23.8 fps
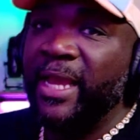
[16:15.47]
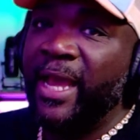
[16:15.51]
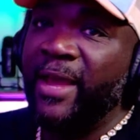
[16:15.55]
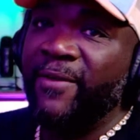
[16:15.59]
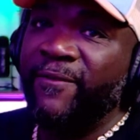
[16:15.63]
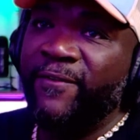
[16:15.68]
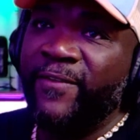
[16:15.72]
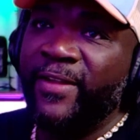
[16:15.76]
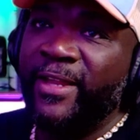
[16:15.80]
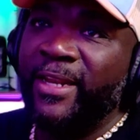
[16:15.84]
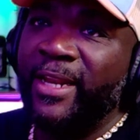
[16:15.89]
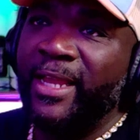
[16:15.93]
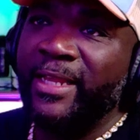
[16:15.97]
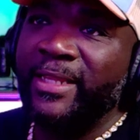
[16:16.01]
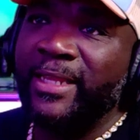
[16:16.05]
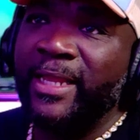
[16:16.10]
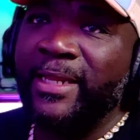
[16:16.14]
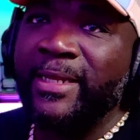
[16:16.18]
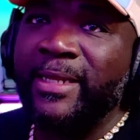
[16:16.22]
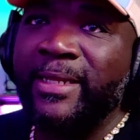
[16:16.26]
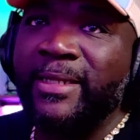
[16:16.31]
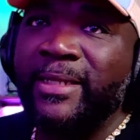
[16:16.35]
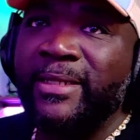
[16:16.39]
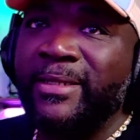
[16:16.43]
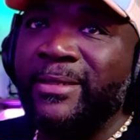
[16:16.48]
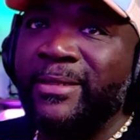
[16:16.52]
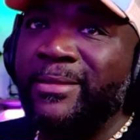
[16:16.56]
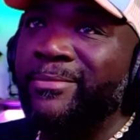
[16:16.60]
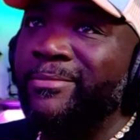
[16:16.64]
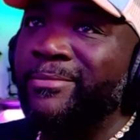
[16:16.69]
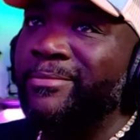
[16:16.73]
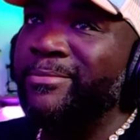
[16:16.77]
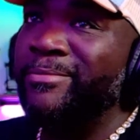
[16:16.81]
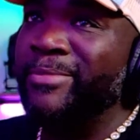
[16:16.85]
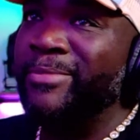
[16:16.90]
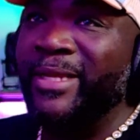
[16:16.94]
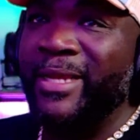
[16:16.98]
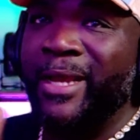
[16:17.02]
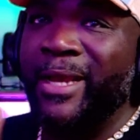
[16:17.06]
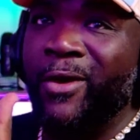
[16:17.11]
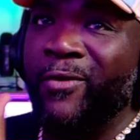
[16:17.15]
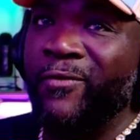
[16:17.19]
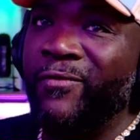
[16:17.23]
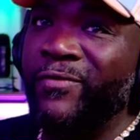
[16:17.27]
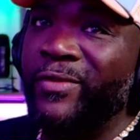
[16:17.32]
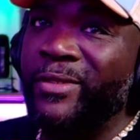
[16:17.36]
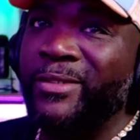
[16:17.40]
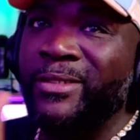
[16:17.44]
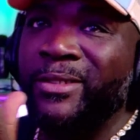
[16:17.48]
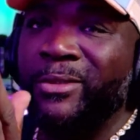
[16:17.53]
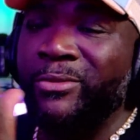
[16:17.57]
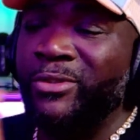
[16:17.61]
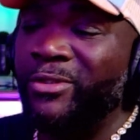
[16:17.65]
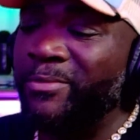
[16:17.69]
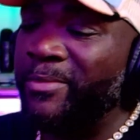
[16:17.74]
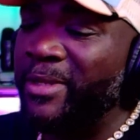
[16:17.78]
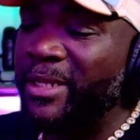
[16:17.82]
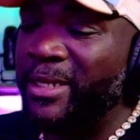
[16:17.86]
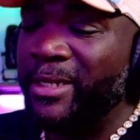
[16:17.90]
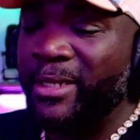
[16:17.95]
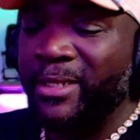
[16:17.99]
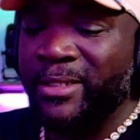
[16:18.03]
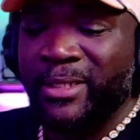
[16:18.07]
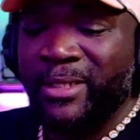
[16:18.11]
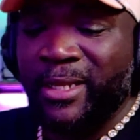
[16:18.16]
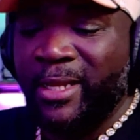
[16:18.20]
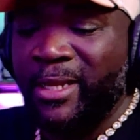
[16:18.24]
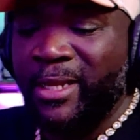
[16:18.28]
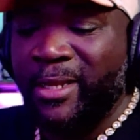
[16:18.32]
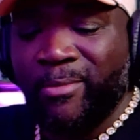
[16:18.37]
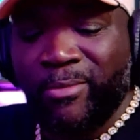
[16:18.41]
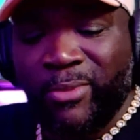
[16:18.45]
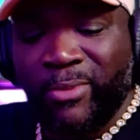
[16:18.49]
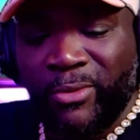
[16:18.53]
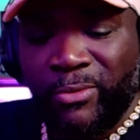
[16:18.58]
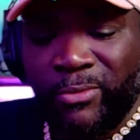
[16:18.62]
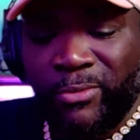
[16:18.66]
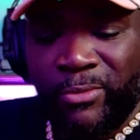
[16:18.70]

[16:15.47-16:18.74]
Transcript: I feel like they need to be off the social media thing, bro.